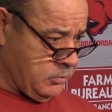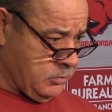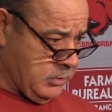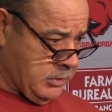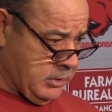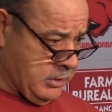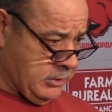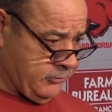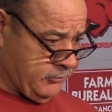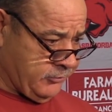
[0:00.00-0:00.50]

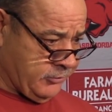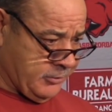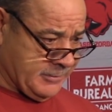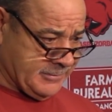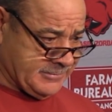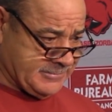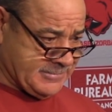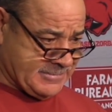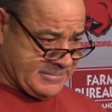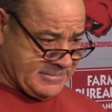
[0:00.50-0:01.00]
his
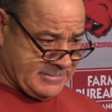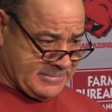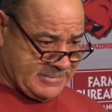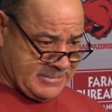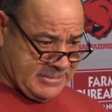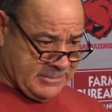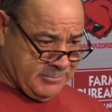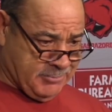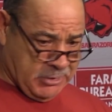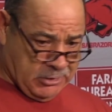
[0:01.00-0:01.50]

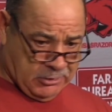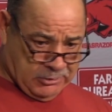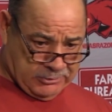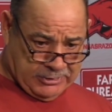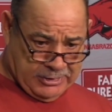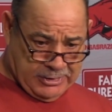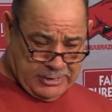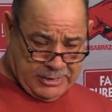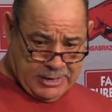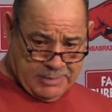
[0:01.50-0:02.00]

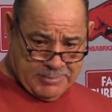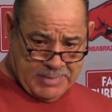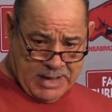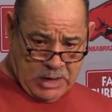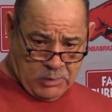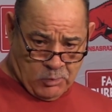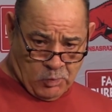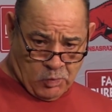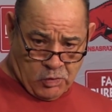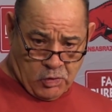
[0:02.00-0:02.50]
ability to come
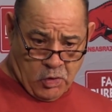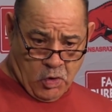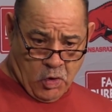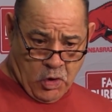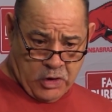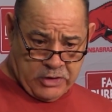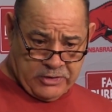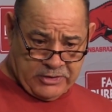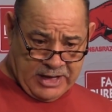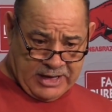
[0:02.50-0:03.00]
out and work
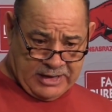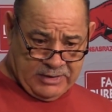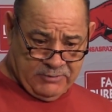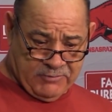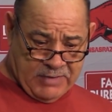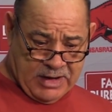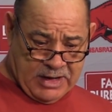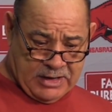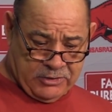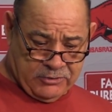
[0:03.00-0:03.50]
hard and take
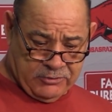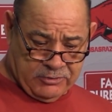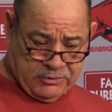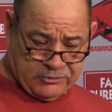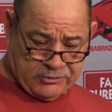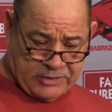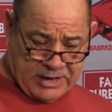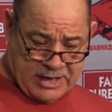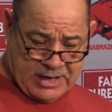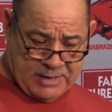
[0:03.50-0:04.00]
advantage of
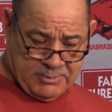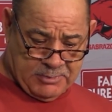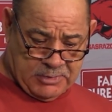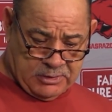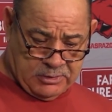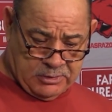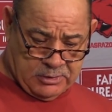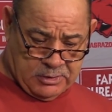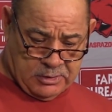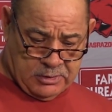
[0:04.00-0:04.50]
this time
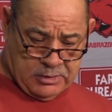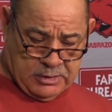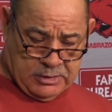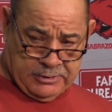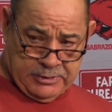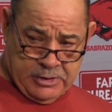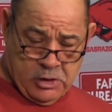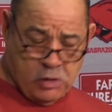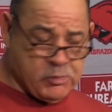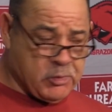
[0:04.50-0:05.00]

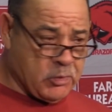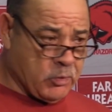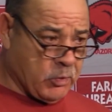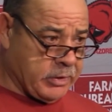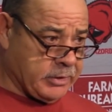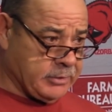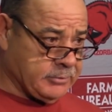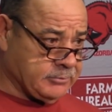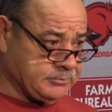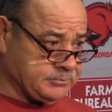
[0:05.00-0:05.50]
in the open week.